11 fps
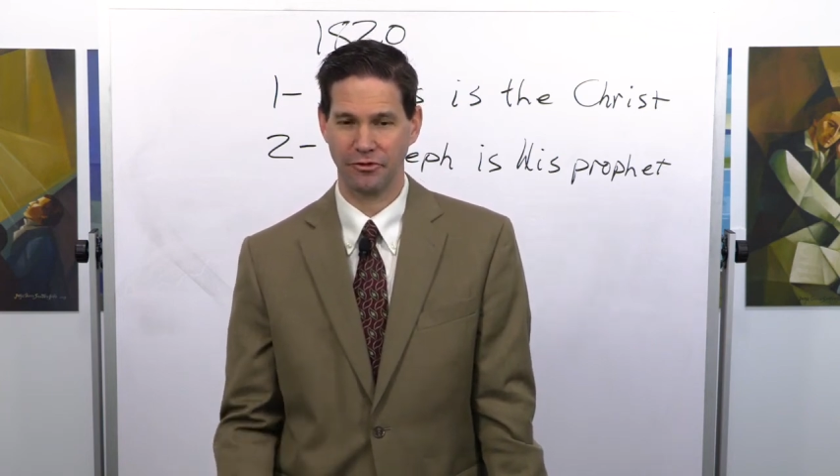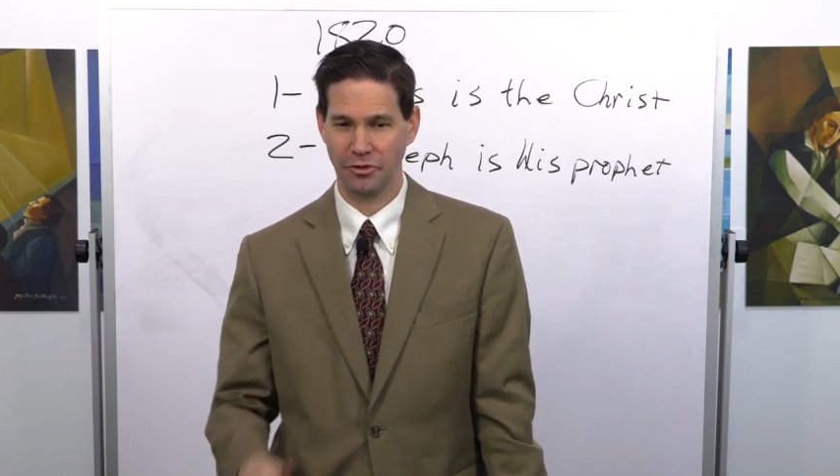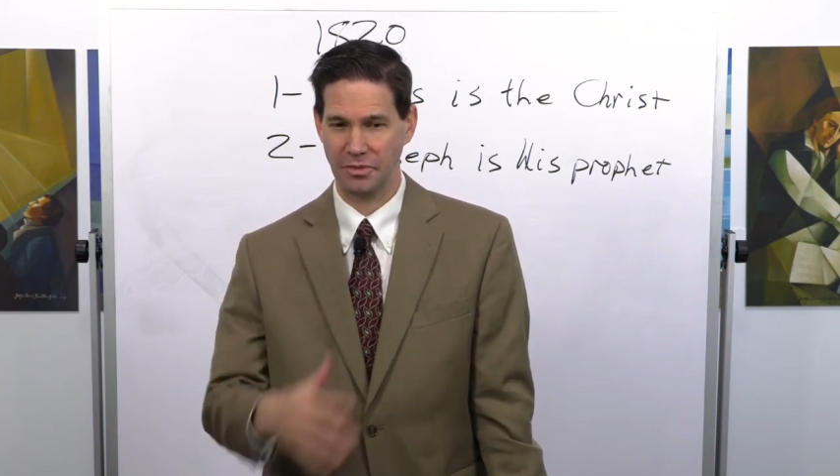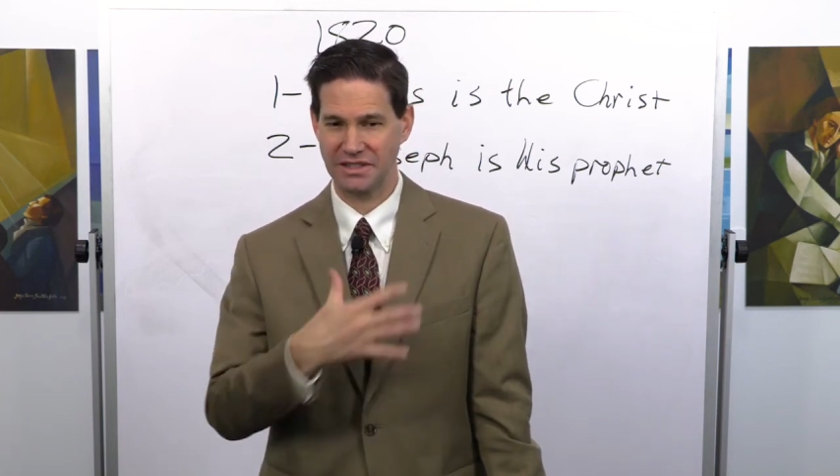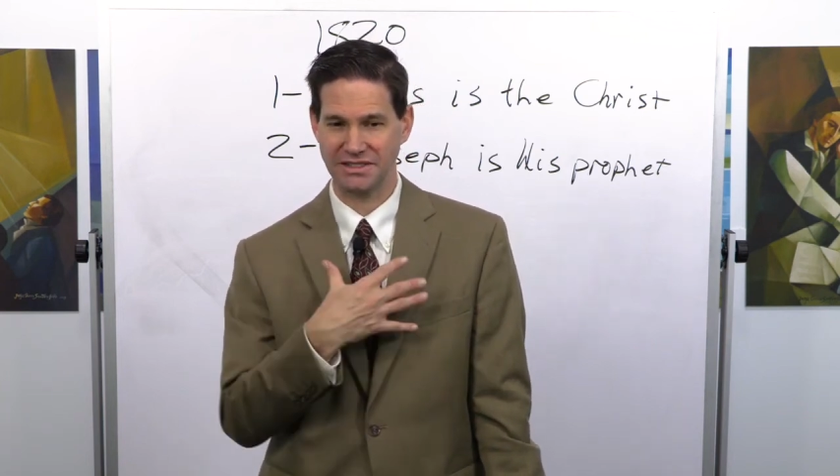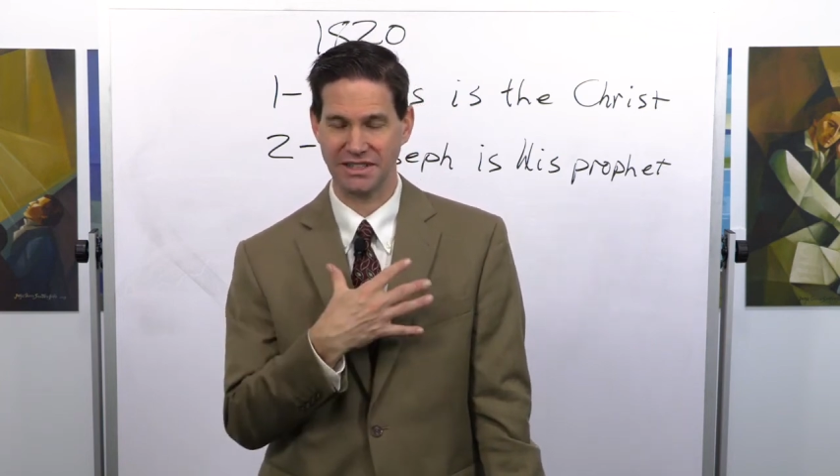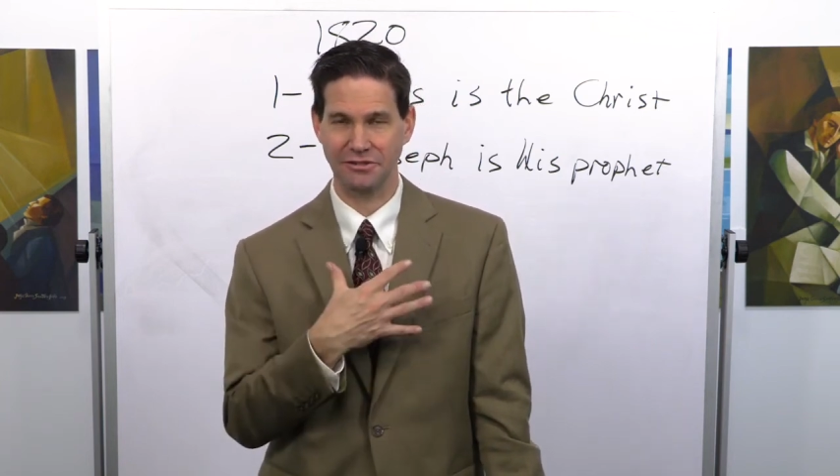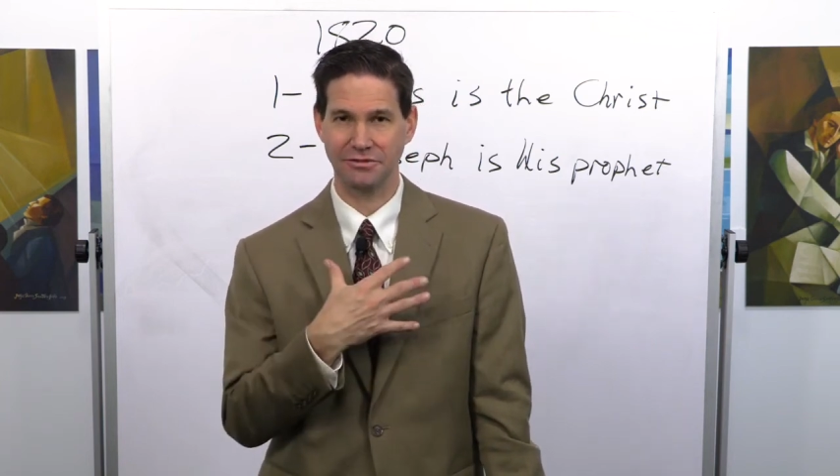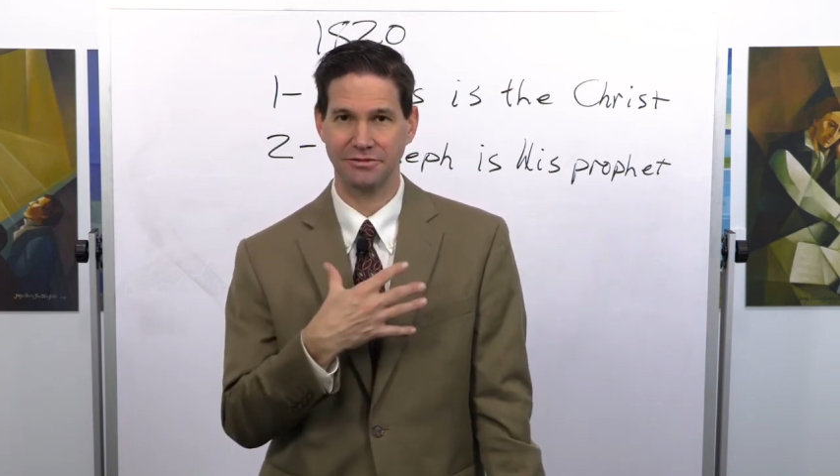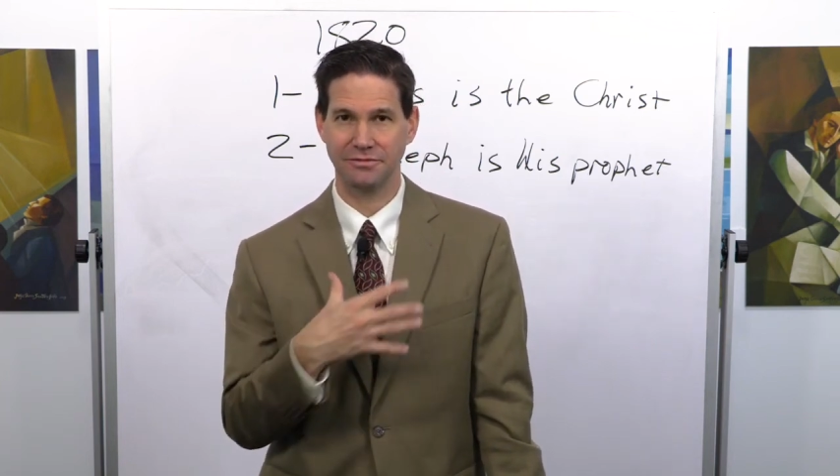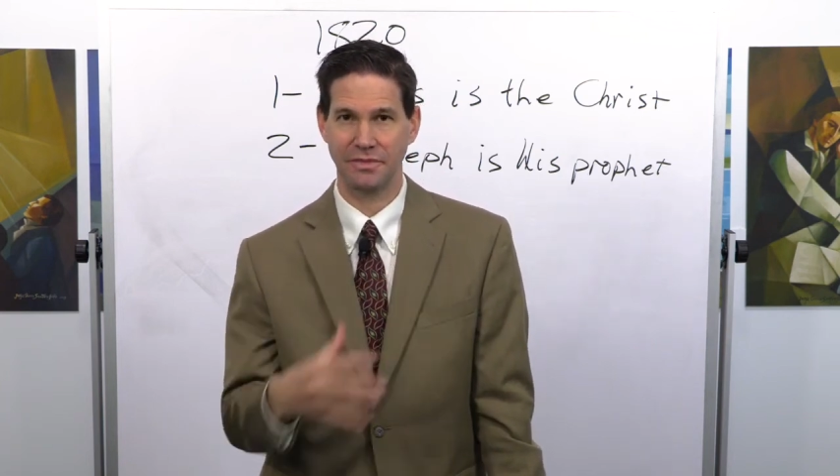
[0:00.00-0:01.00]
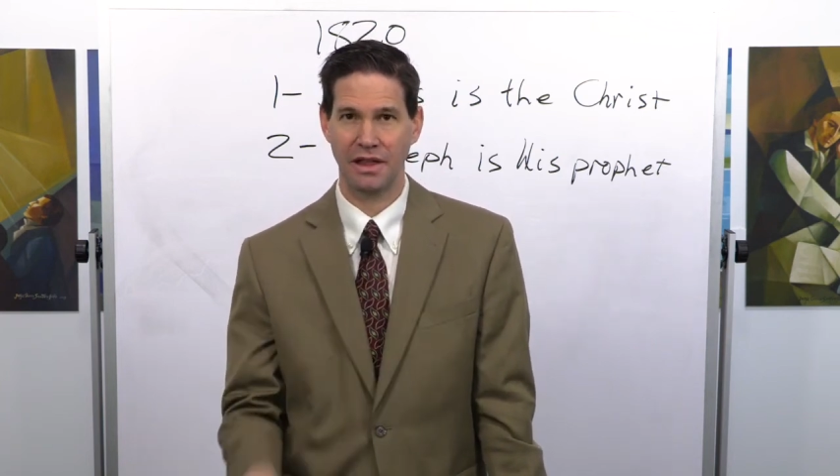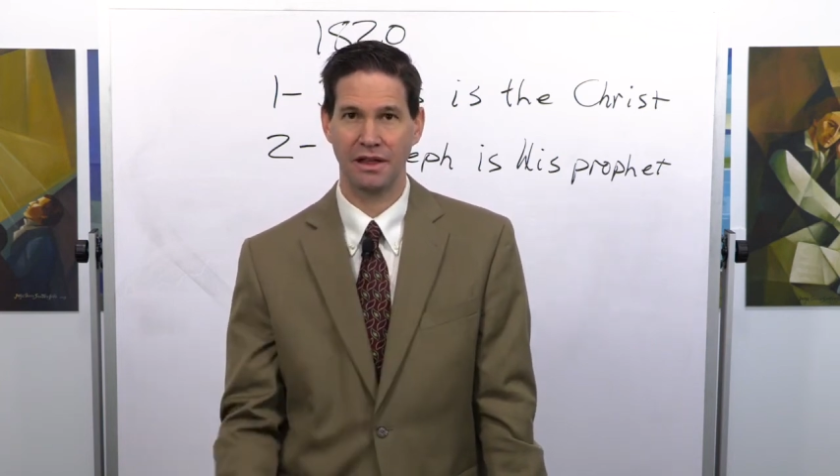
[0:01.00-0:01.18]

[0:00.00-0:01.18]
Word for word: for myself.